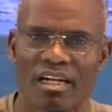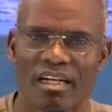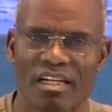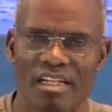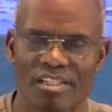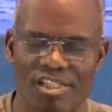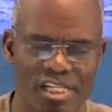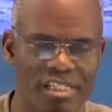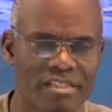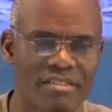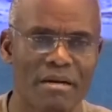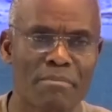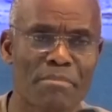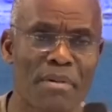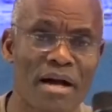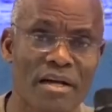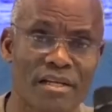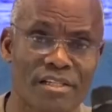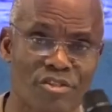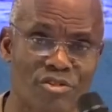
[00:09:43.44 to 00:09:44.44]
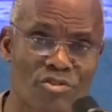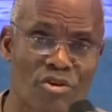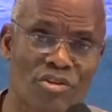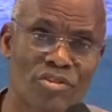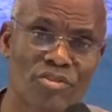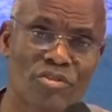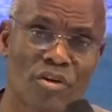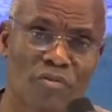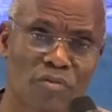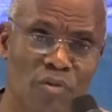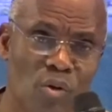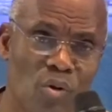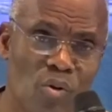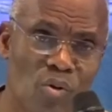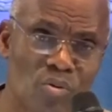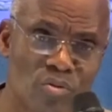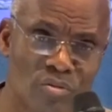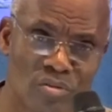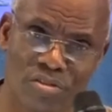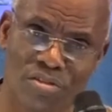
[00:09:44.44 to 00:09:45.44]
The central bank is talking of
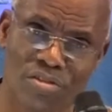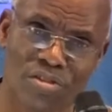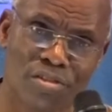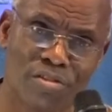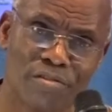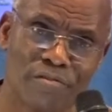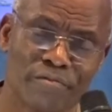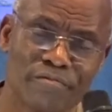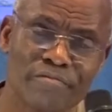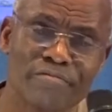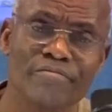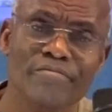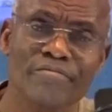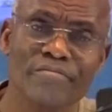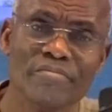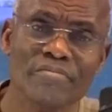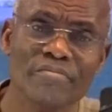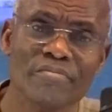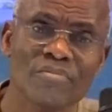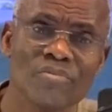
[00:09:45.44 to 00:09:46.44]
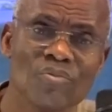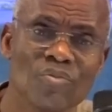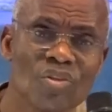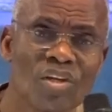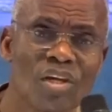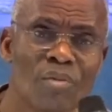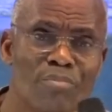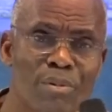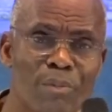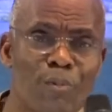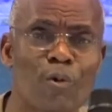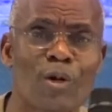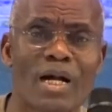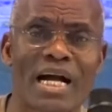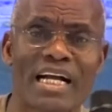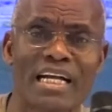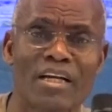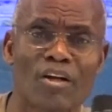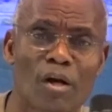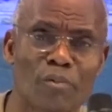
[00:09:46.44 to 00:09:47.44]
loans. People
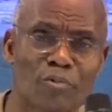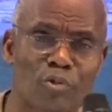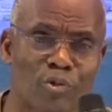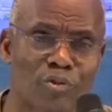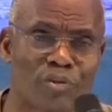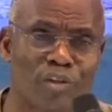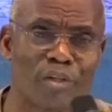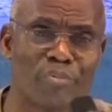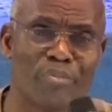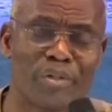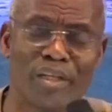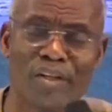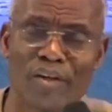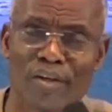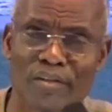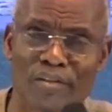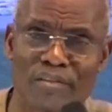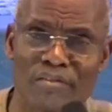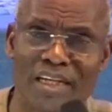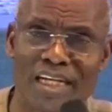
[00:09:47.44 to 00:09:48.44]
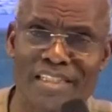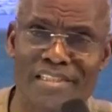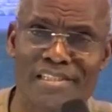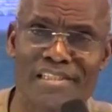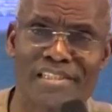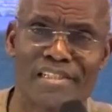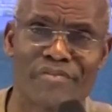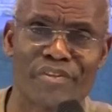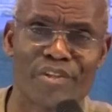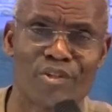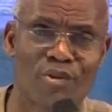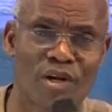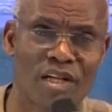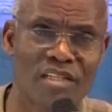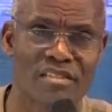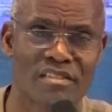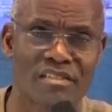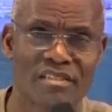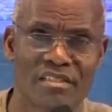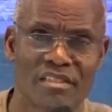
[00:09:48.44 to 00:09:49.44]
can get up to 3 million as
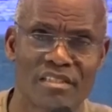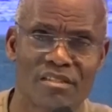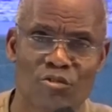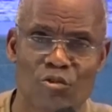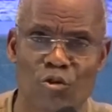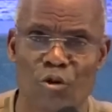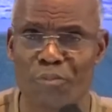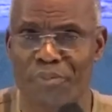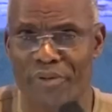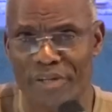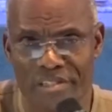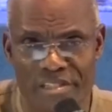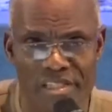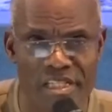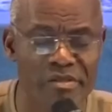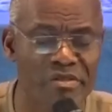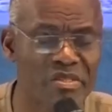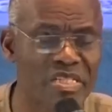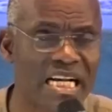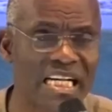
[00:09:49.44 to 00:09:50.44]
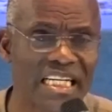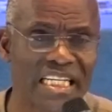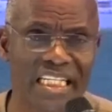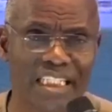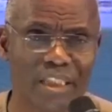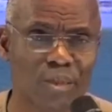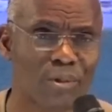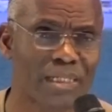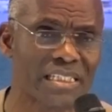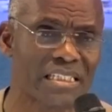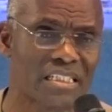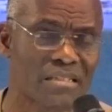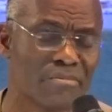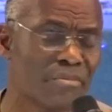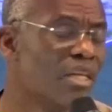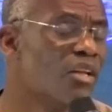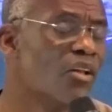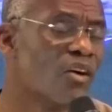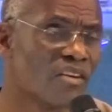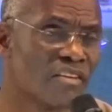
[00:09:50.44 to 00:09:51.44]
individuals. Cooperatives can get 20
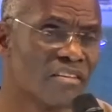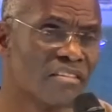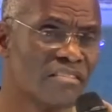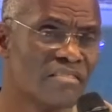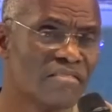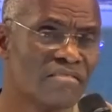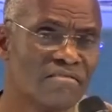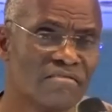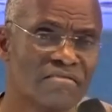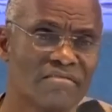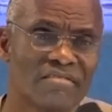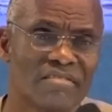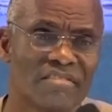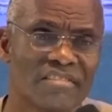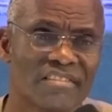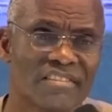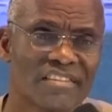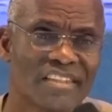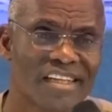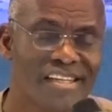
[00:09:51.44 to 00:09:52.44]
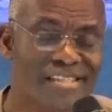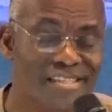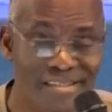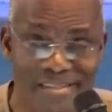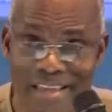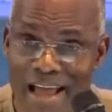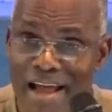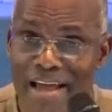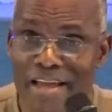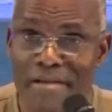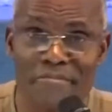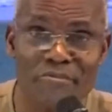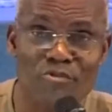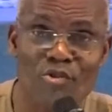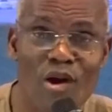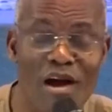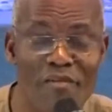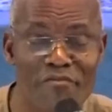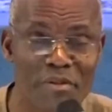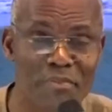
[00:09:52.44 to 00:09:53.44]
million. It's time to
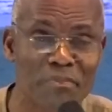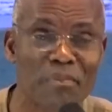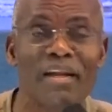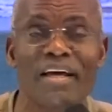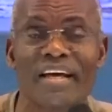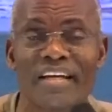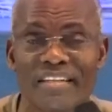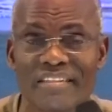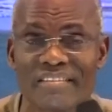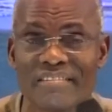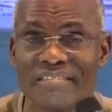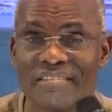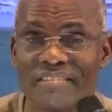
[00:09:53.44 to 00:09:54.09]
have a plan.